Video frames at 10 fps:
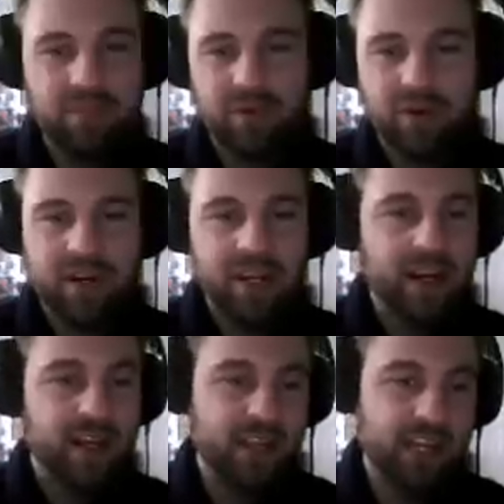board
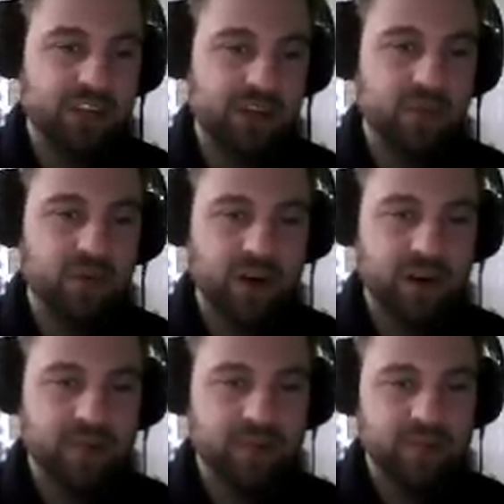the
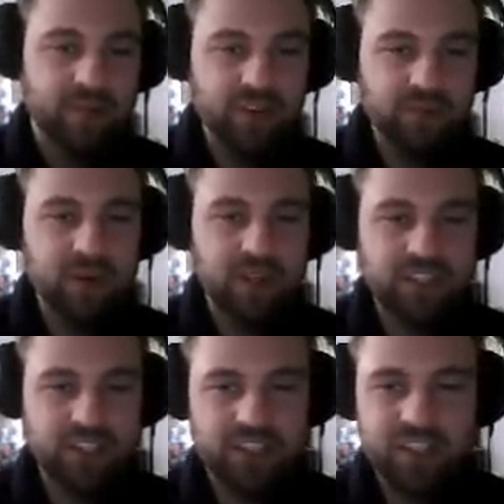Ishimura. This really
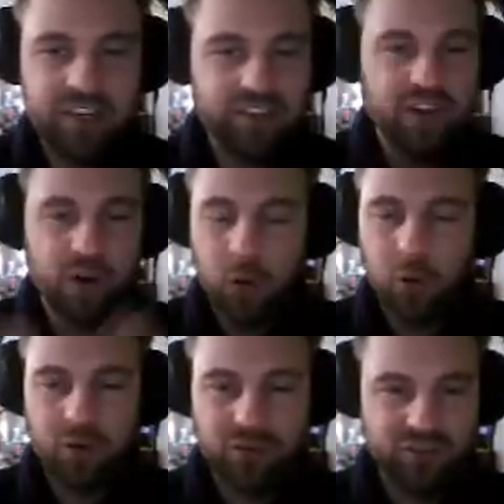just sets the
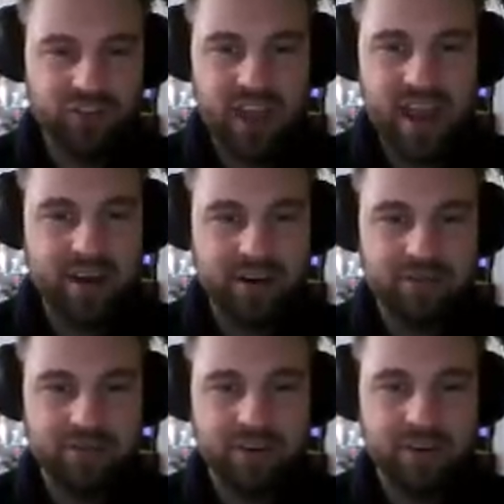whole standard
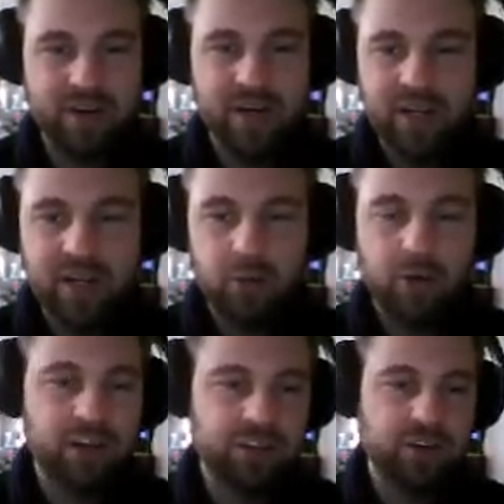for
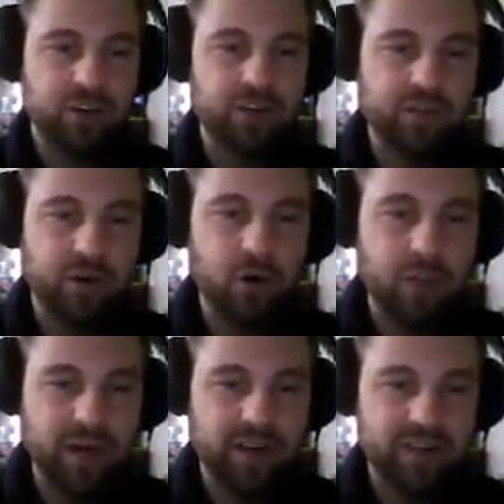rail shooters for
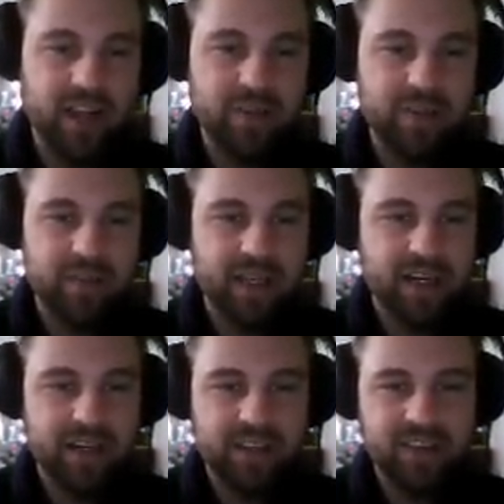home entertainment
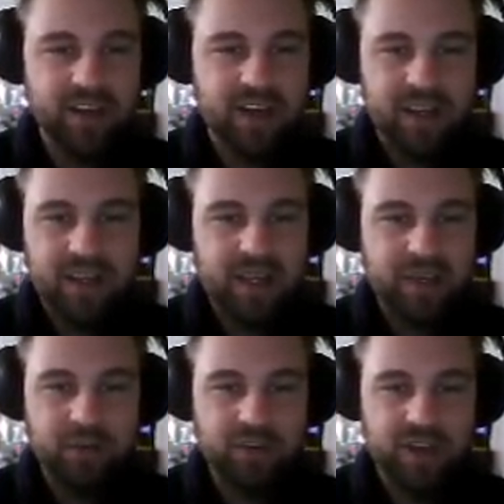because
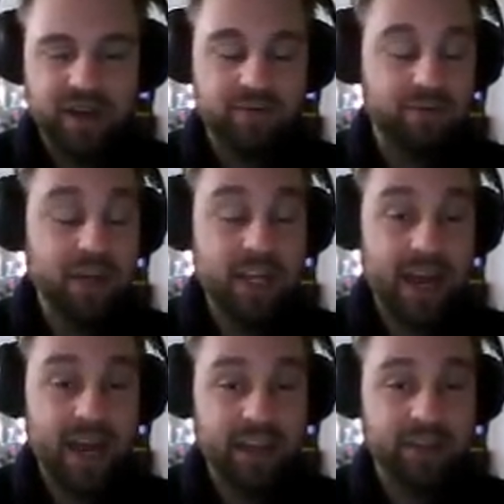it was really
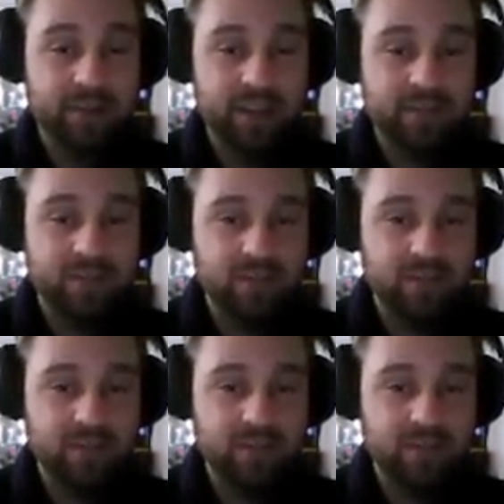accurate,